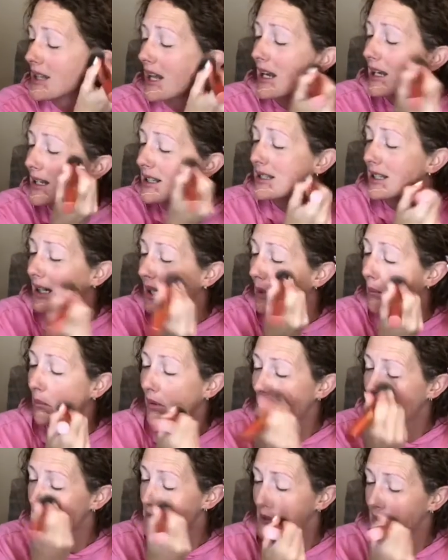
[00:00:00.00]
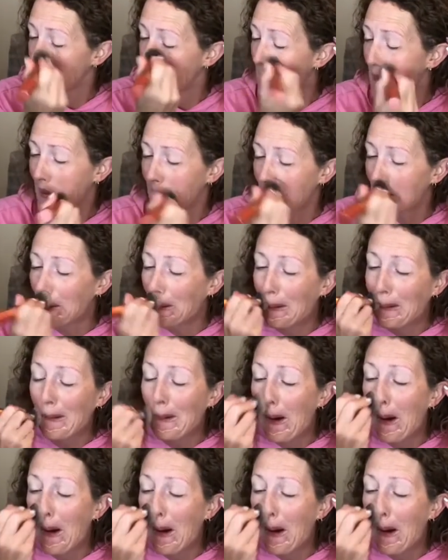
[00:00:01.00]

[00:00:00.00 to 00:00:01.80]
and it's a complexion enhancer.